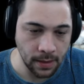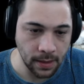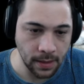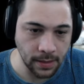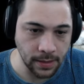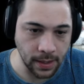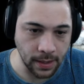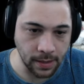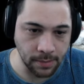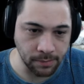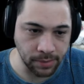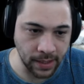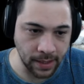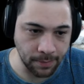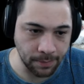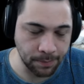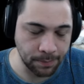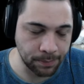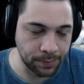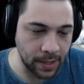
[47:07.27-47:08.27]
They can
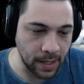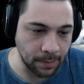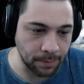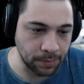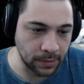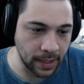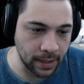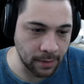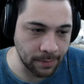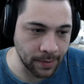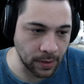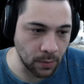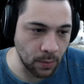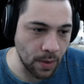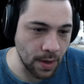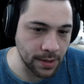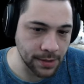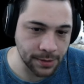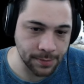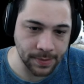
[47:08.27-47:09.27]
break player-built
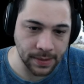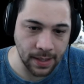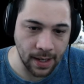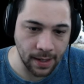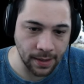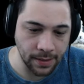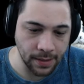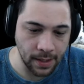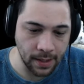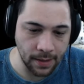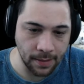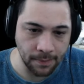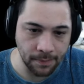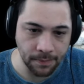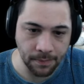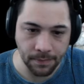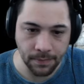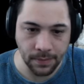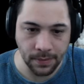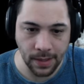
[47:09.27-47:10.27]
walls, but not
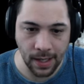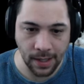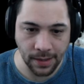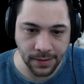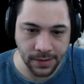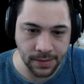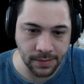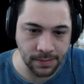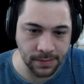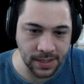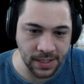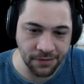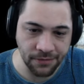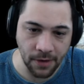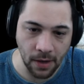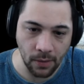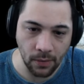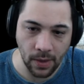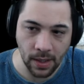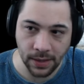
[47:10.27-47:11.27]

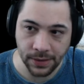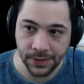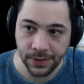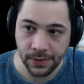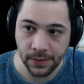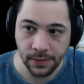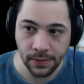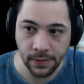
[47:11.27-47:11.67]
default walls.